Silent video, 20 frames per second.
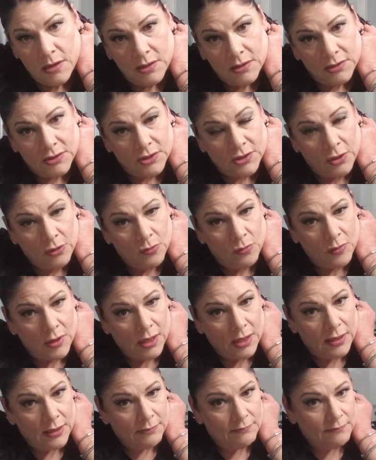So
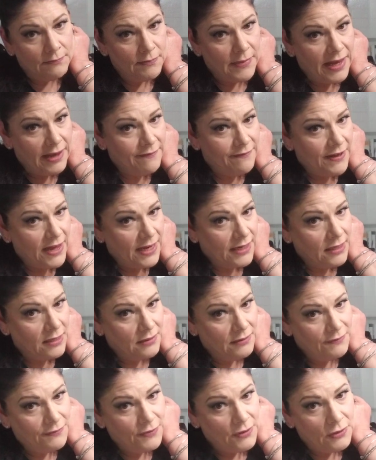have any
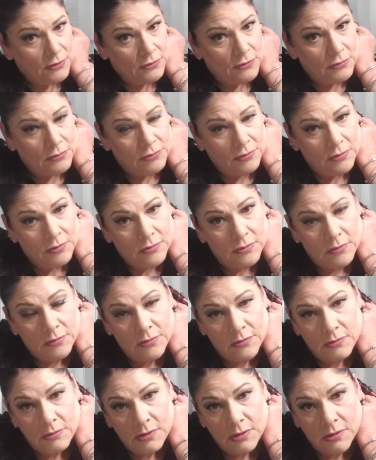of you
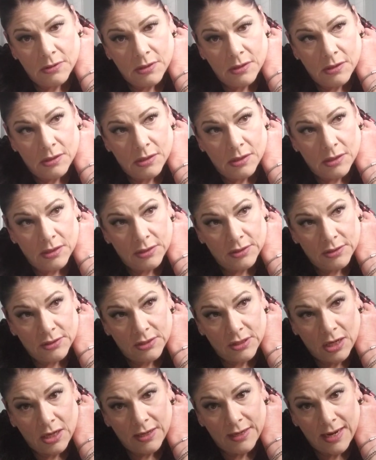
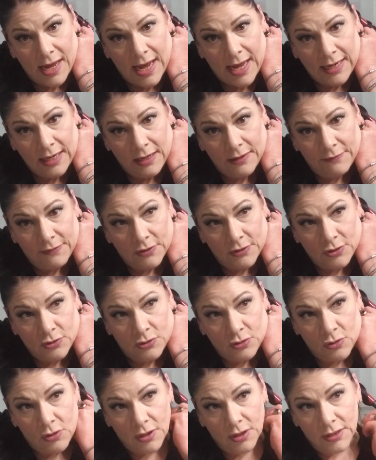done any of the
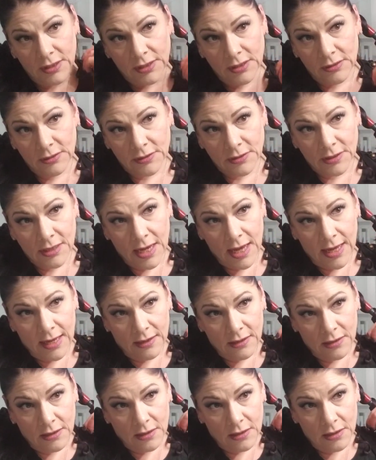tutorials yet